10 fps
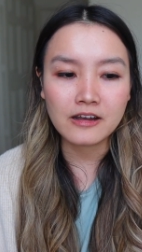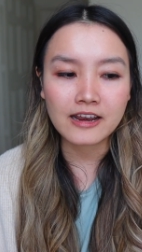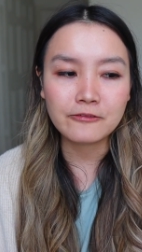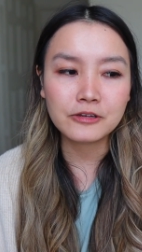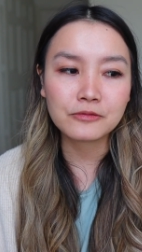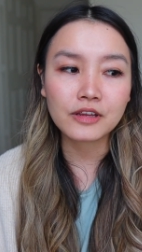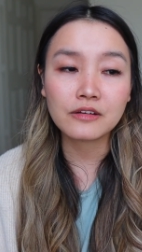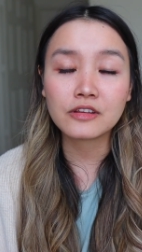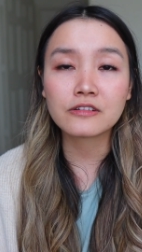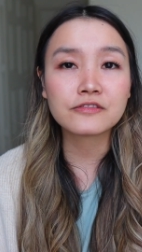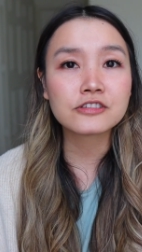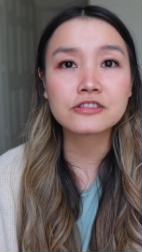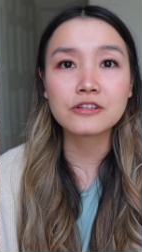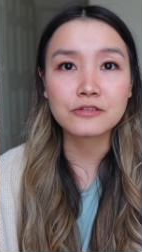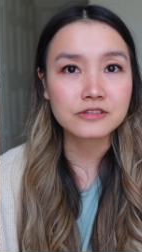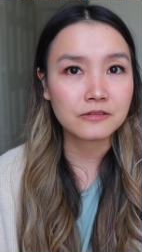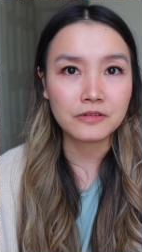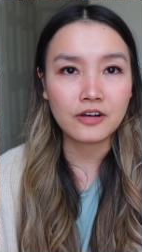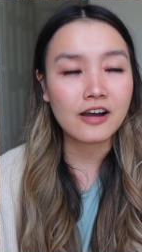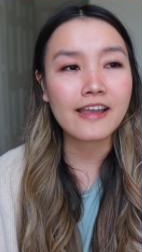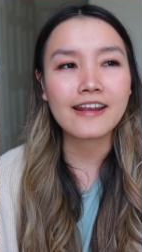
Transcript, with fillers: and I've been working with her for so, so long,